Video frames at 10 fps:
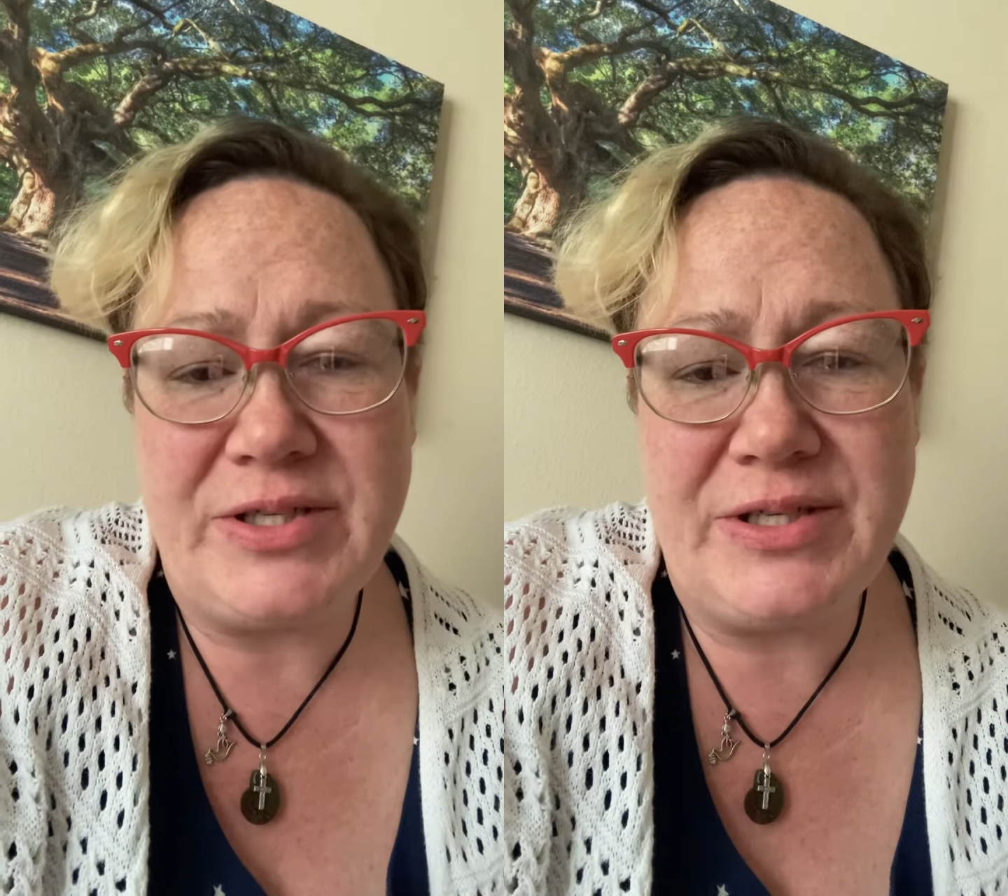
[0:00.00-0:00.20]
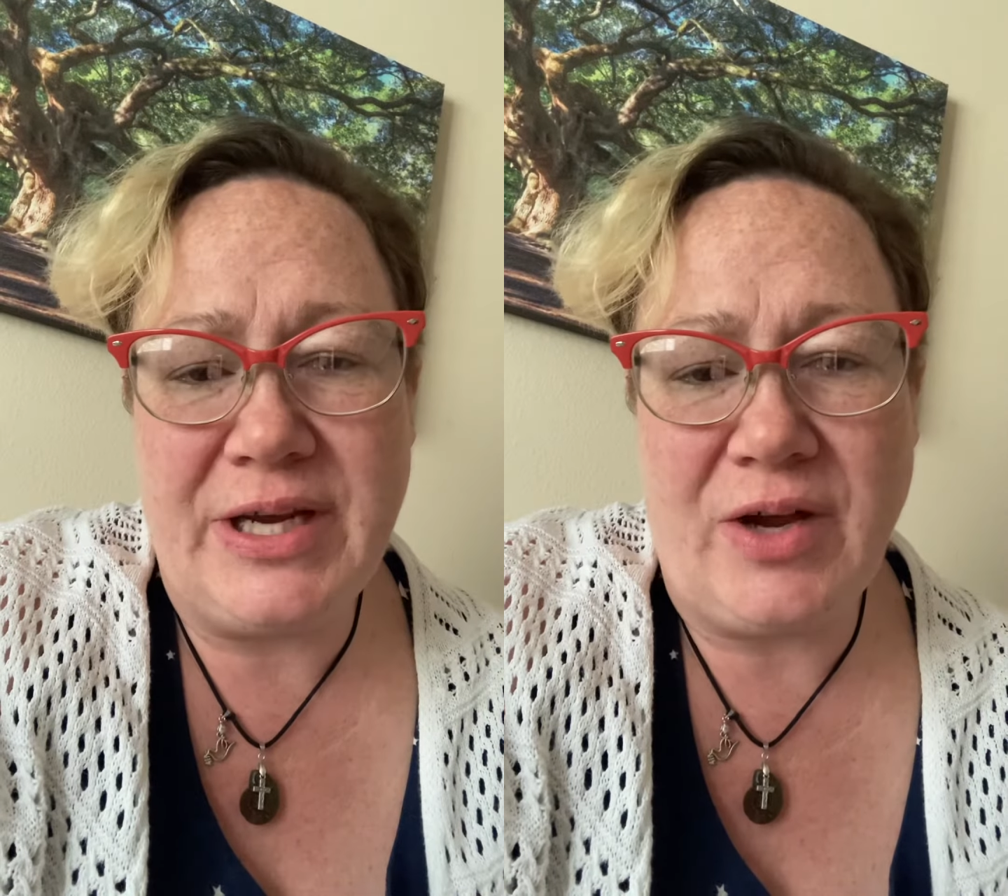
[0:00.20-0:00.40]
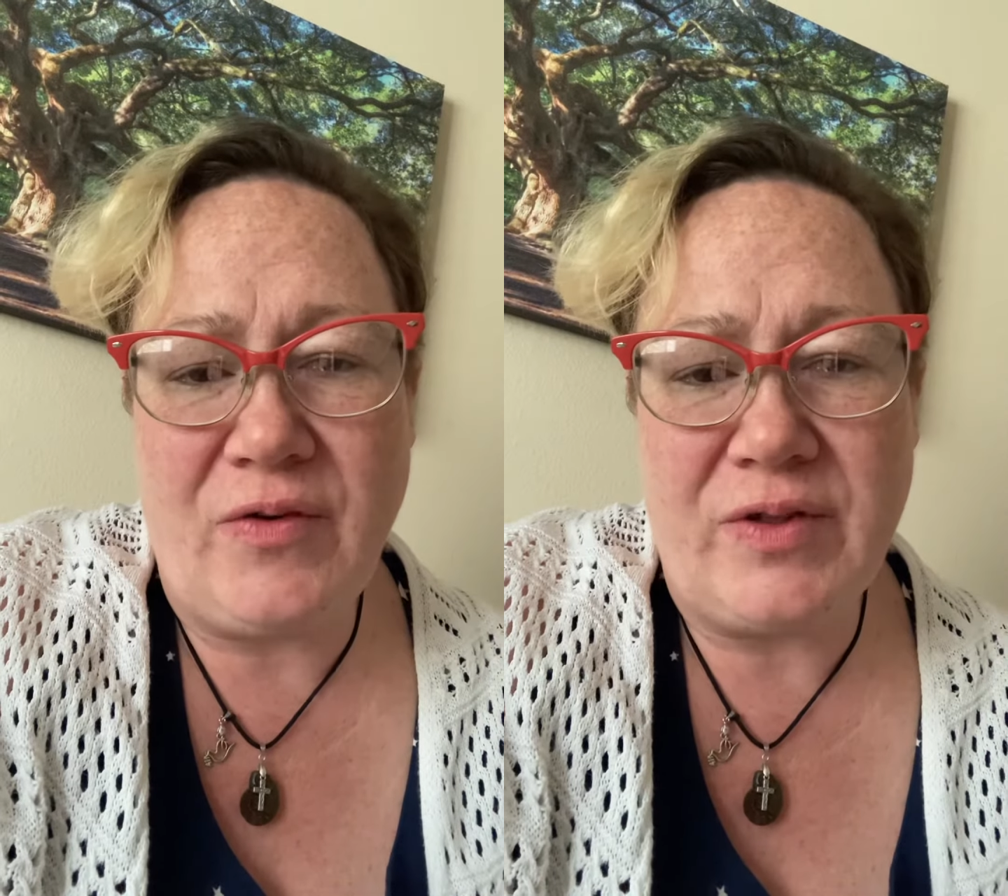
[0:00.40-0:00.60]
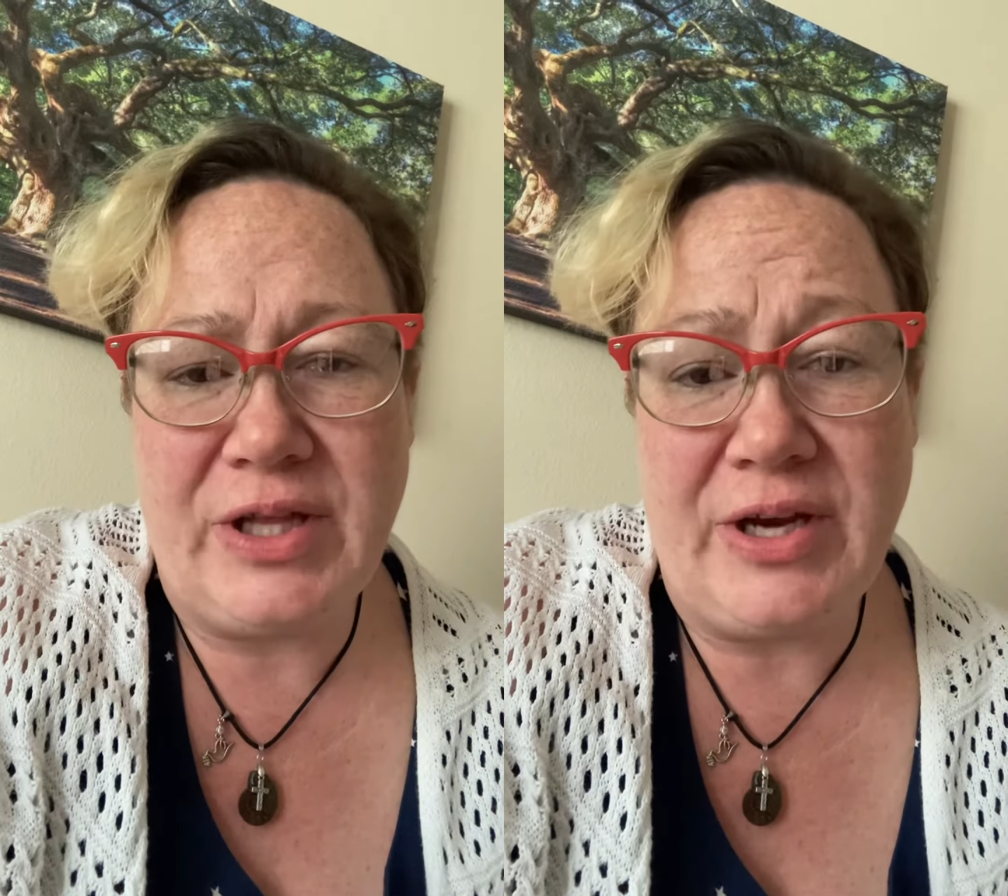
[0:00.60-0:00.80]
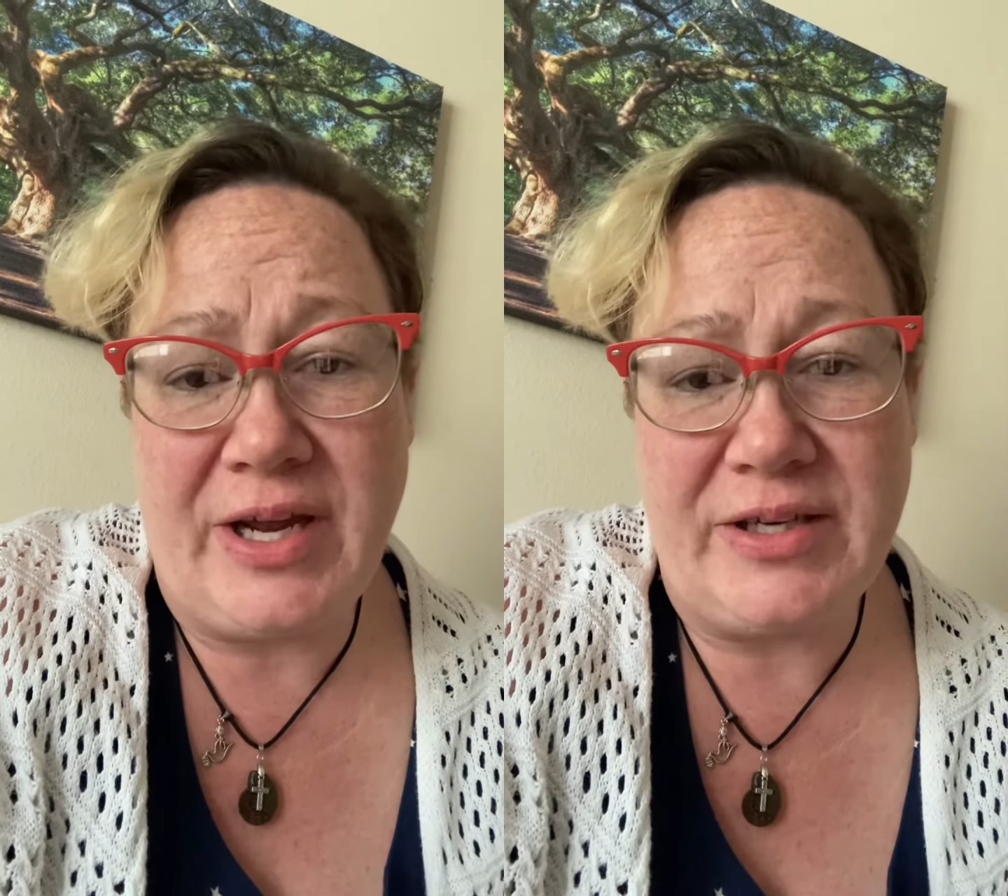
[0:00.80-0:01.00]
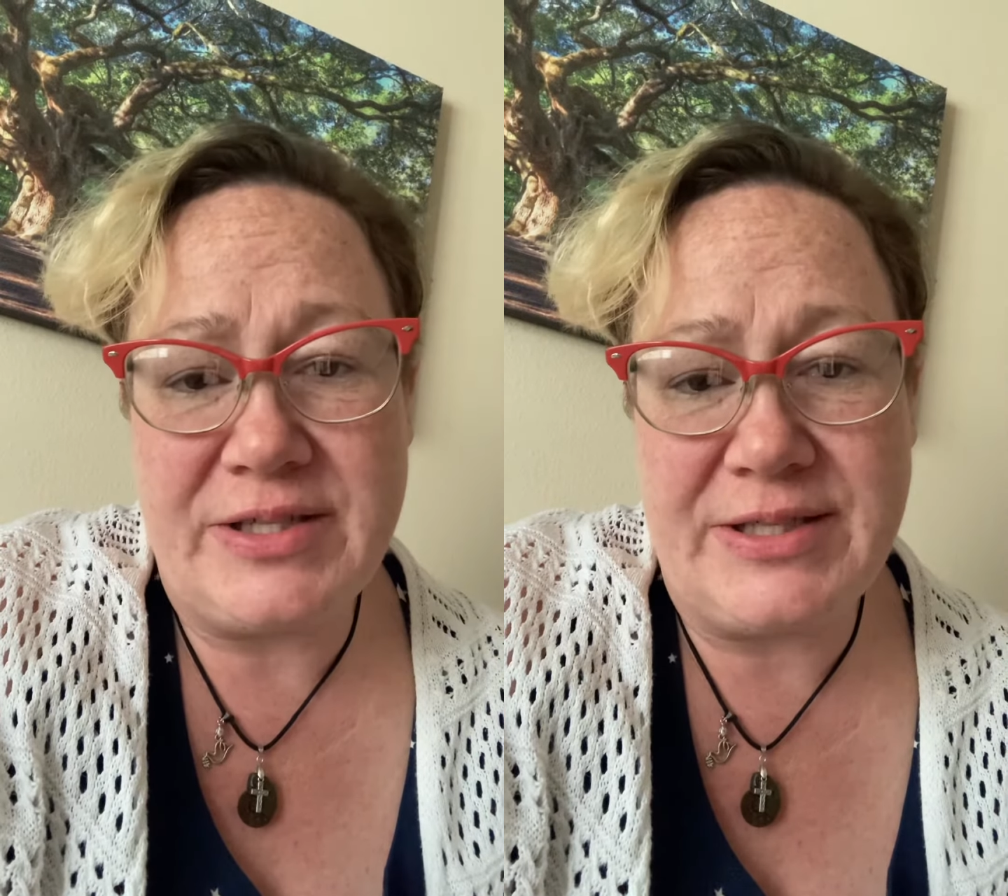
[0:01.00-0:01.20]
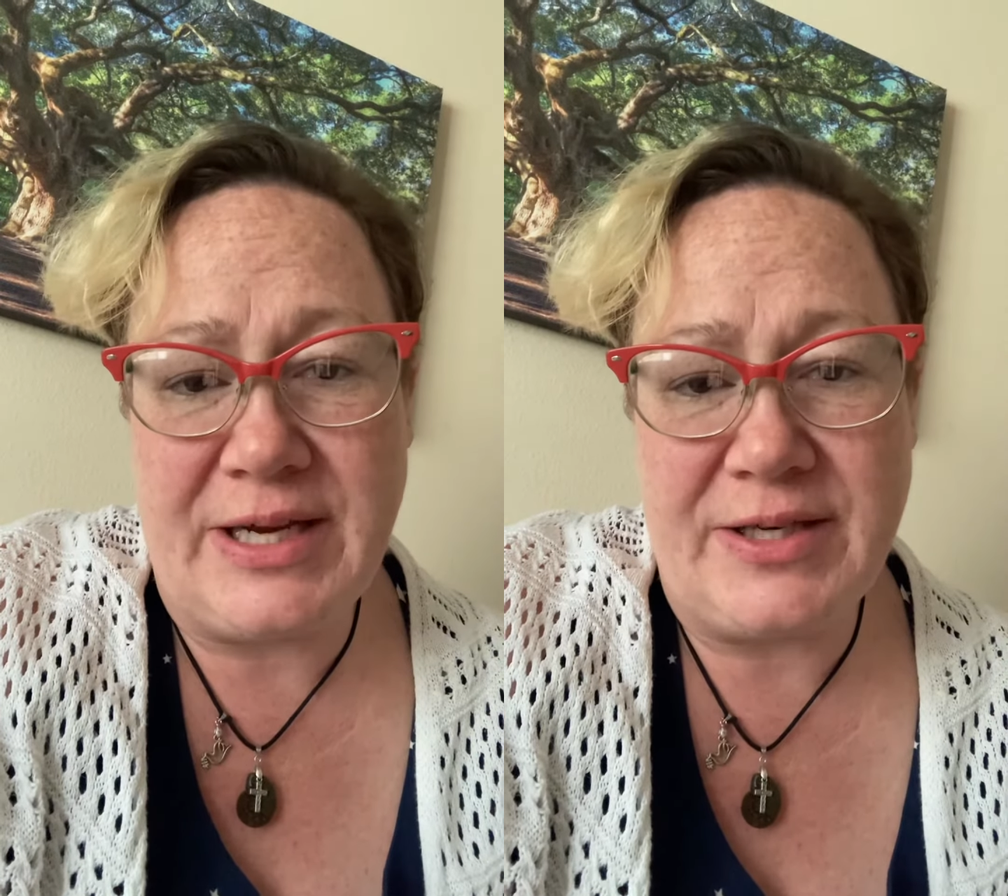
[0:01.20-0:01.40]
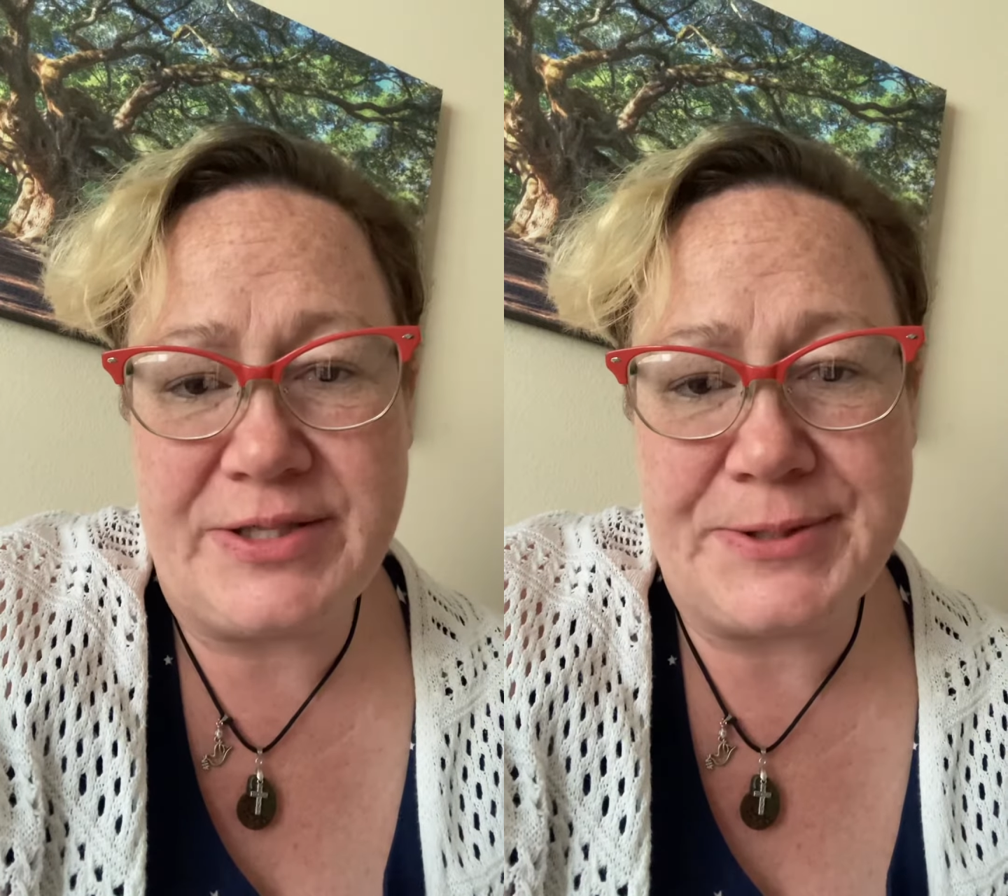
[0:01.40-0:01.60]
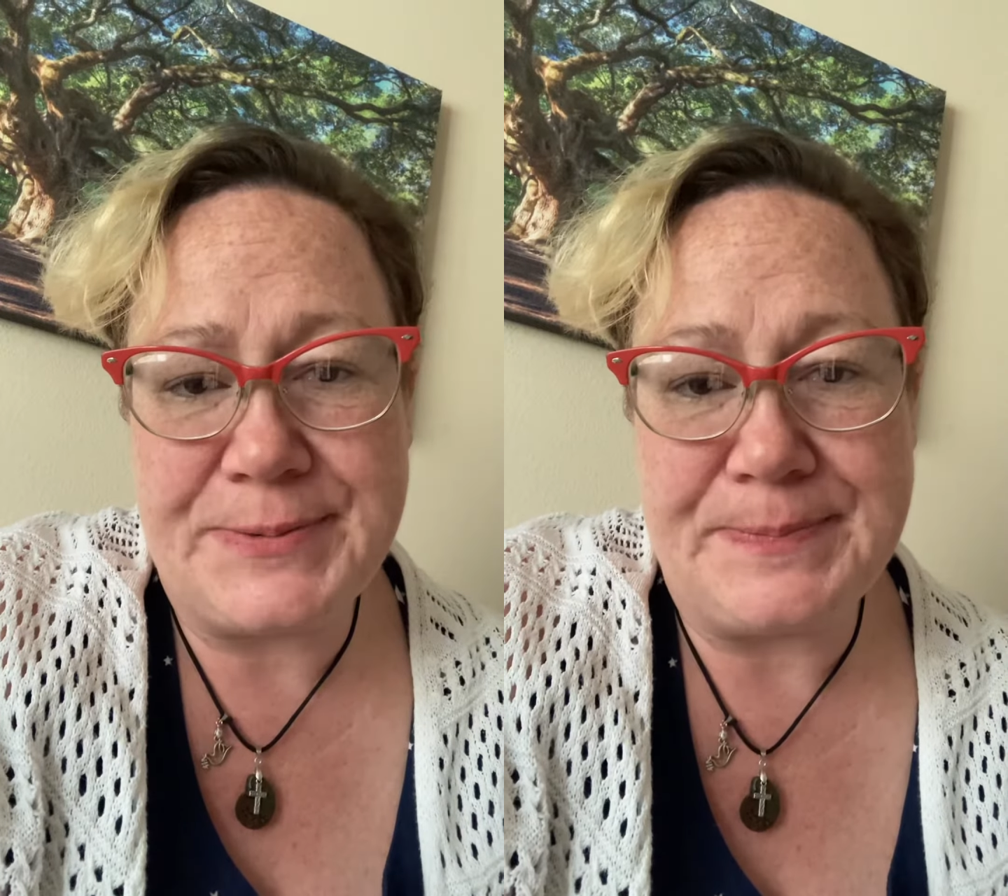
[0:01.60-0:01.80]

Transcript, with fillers: to take over the United States.